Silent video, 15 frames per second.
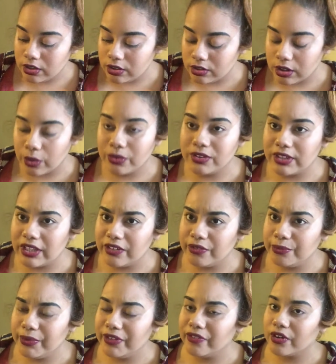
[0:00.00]
So instead of
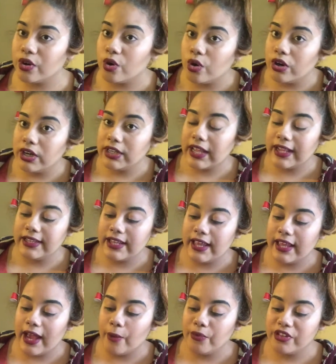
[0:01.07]
me recording that
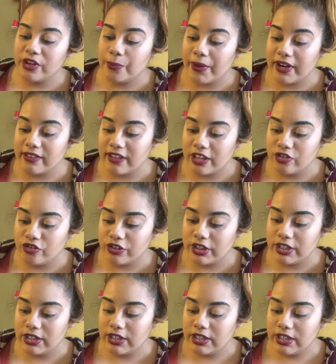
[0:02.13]
day, I went to the
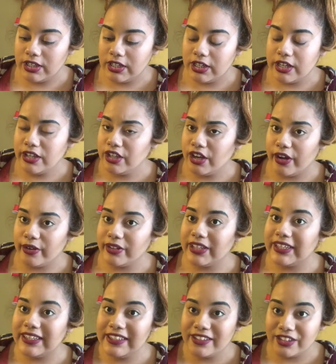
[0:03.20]
penitentiary, you know,
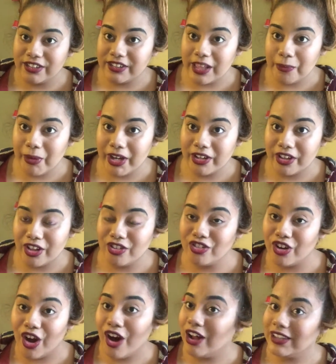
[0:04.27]
the Eastern State Penitentiary,
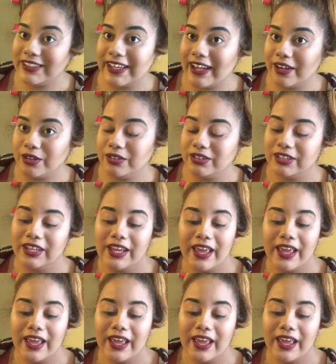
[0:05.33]
the haunted house.